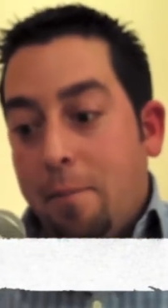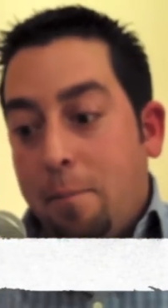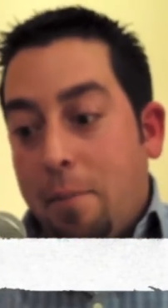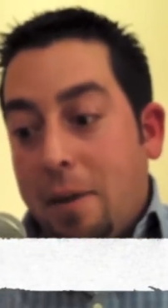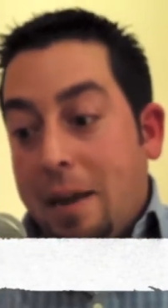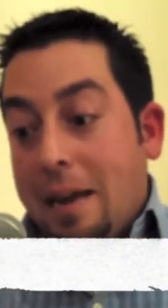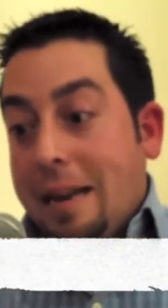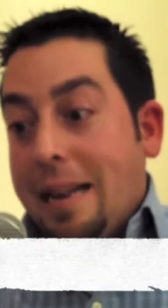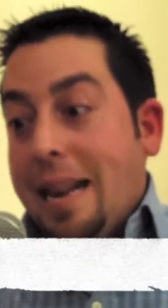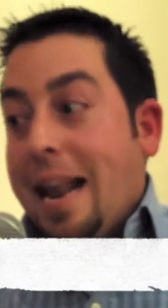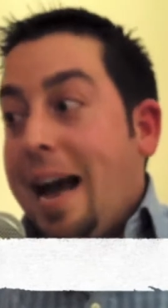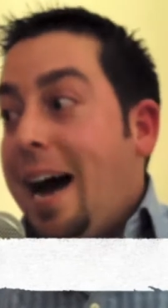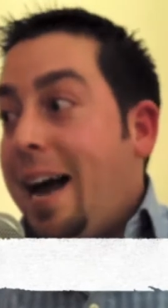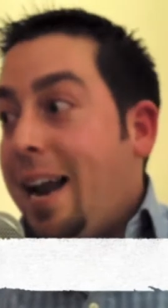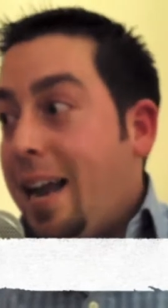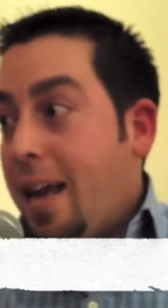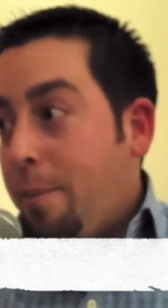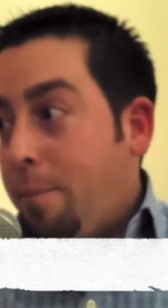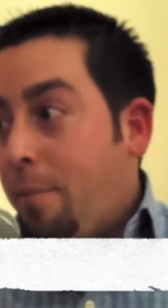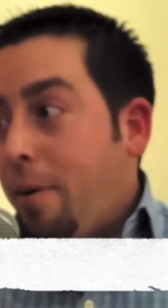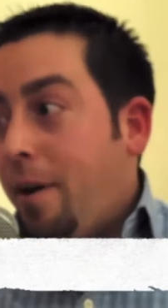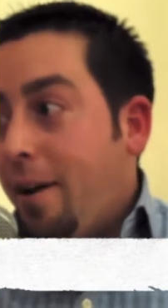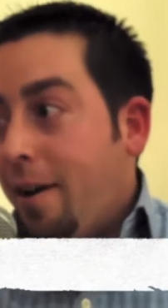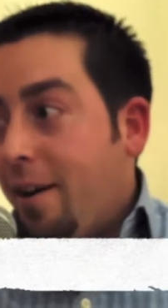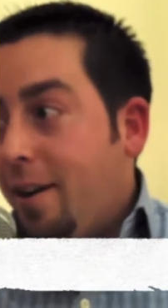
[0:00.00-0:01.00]
Being not a
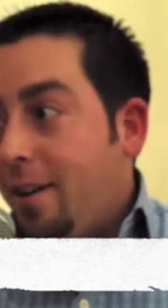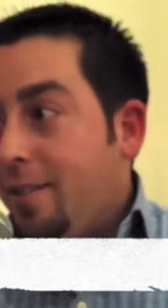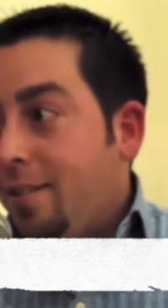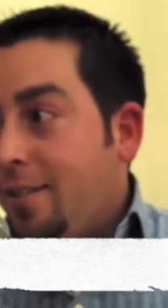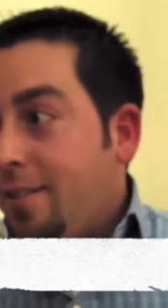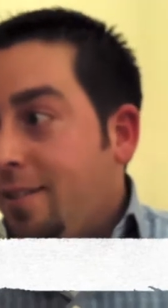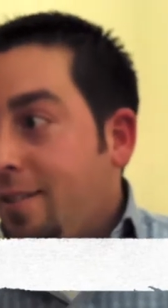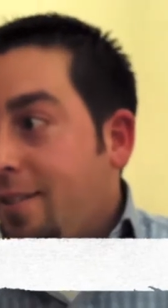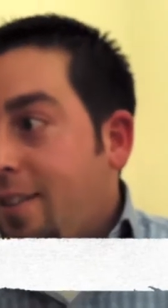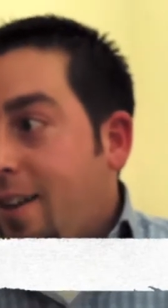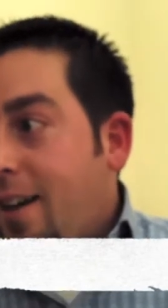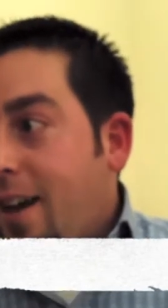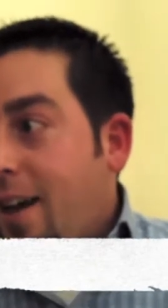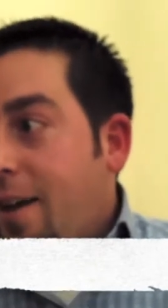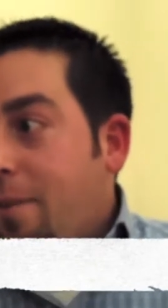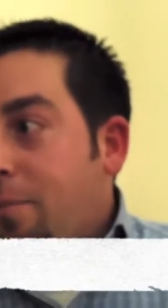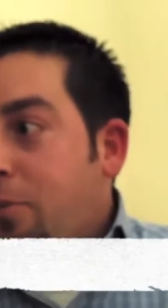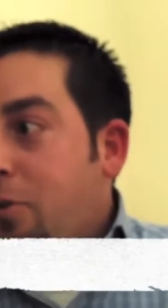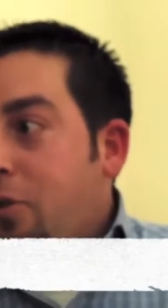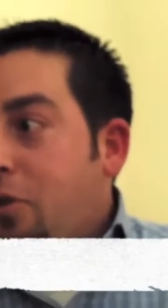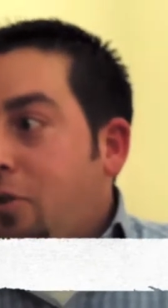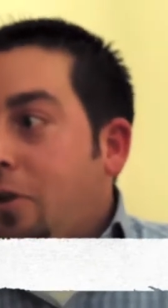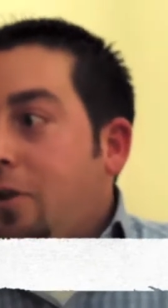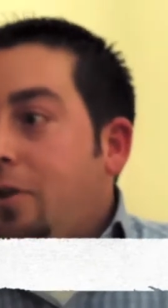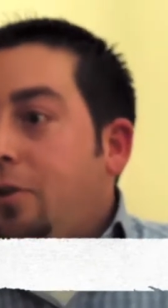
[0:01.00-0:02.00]
parent,
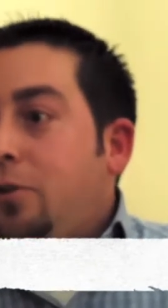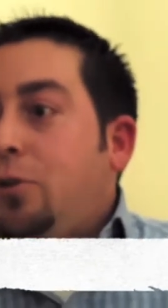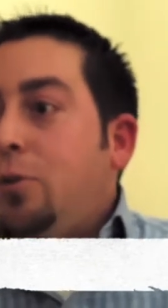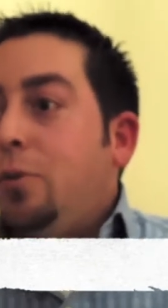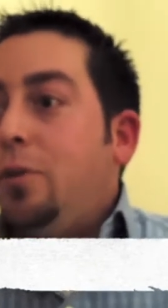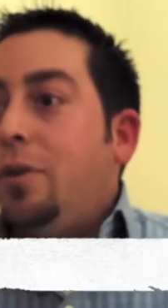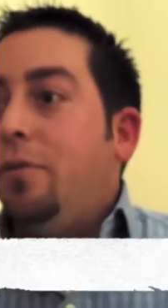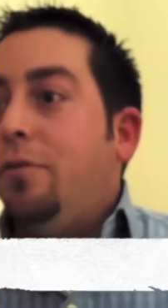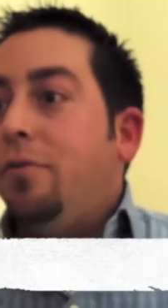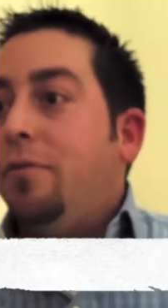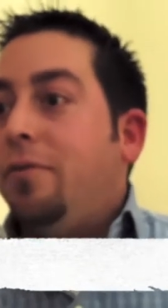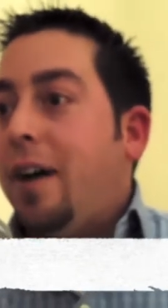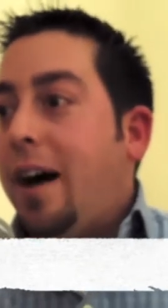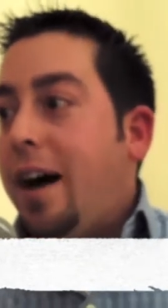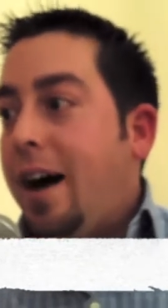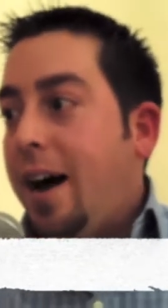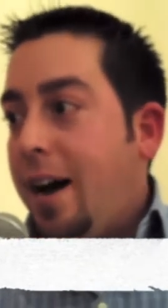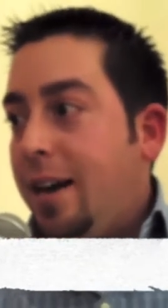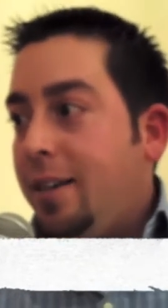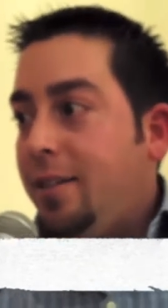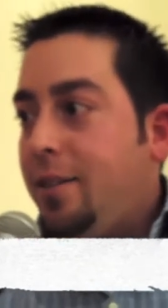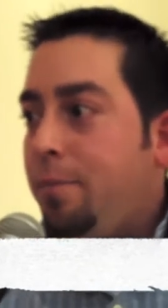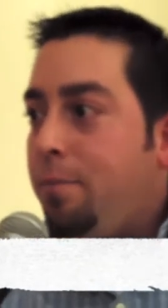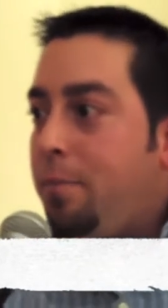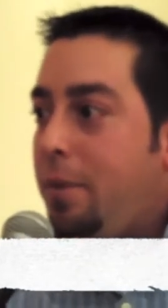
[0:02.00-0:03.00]
I'm starting to
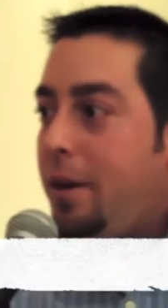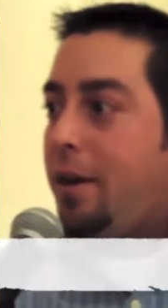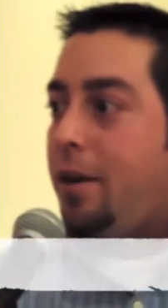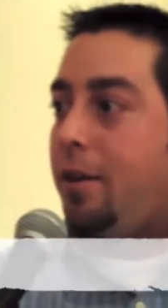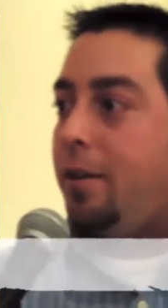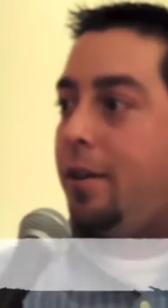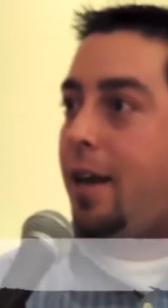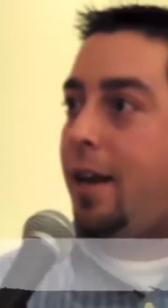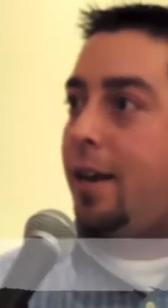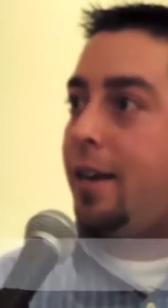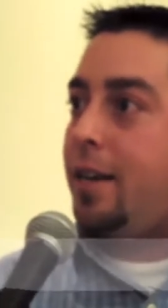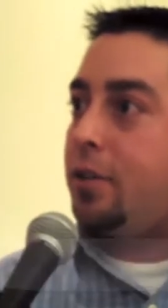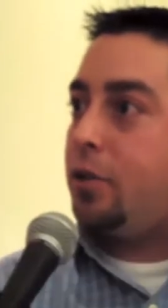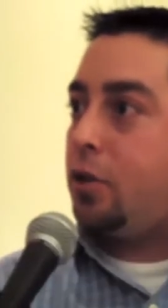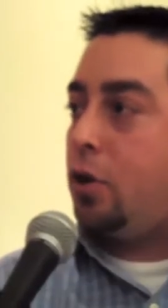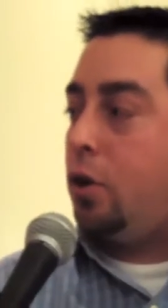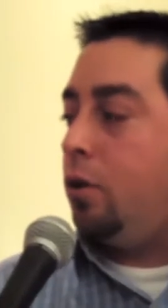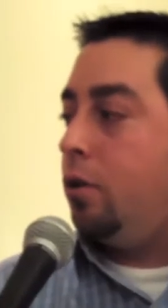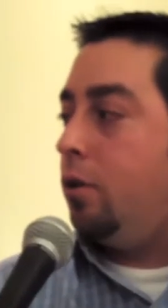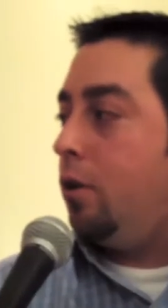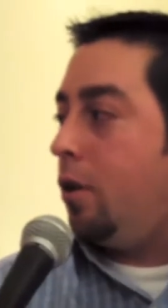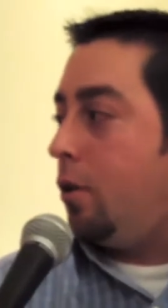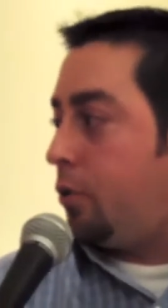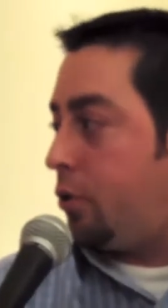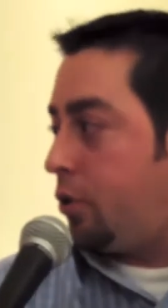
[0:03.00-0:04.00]
devise, and being, I guess,
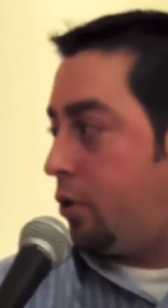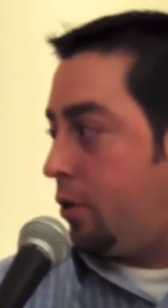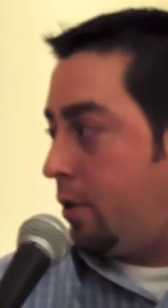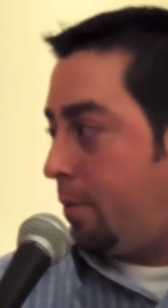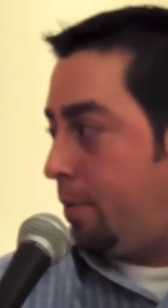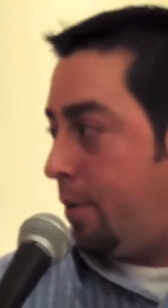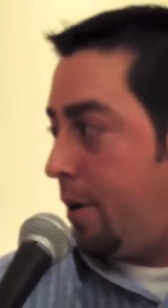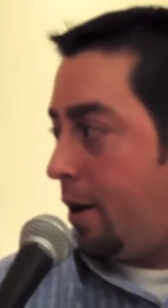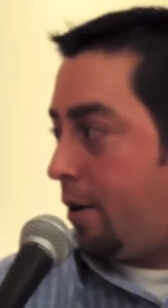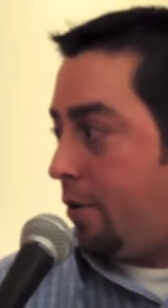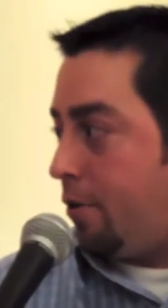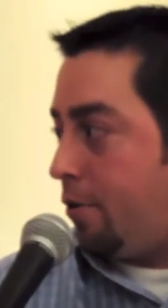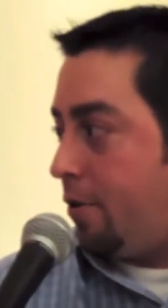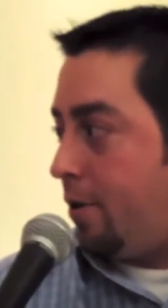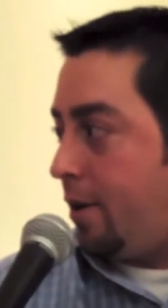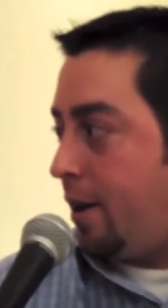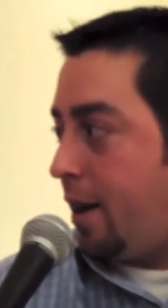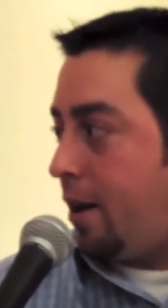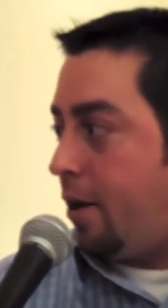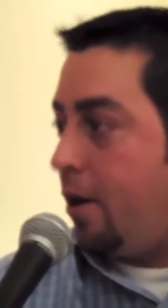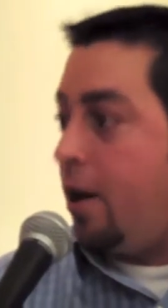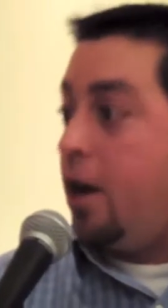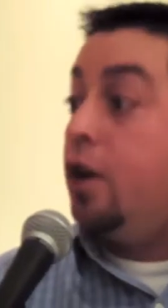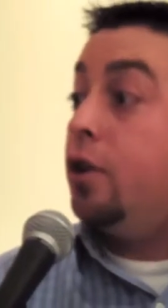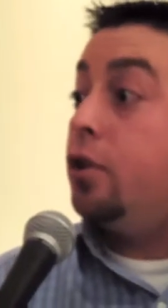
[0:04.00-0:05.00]
closer to parenthood
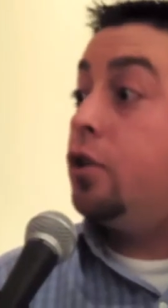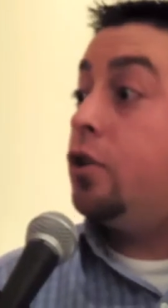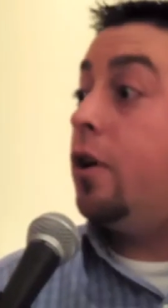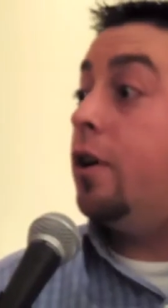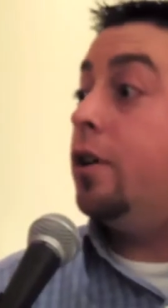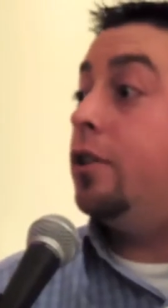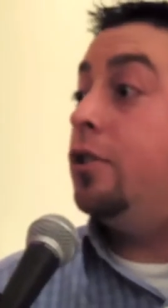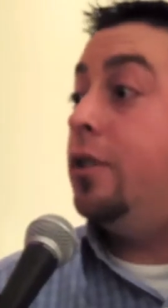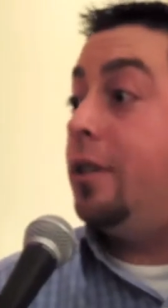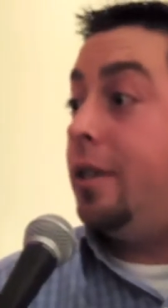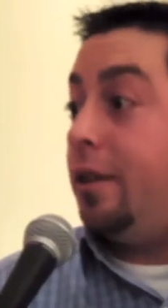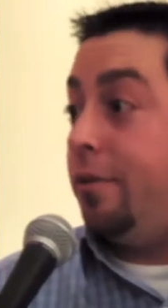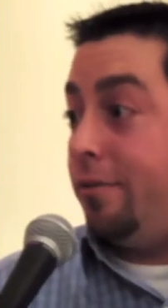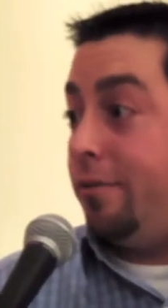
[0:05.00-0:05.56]
now, starting to